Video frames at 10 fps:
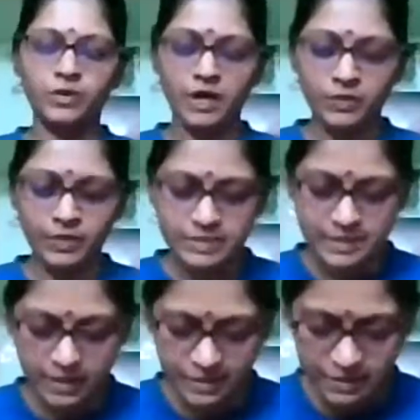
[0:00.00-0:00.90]
down and
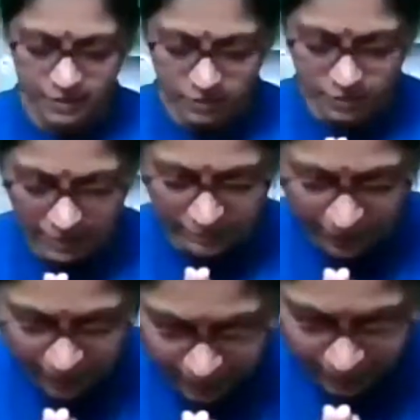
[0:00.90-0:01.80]
surrender to the
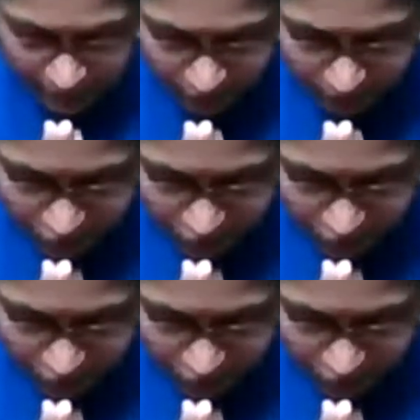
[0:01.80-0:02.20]
divine, to the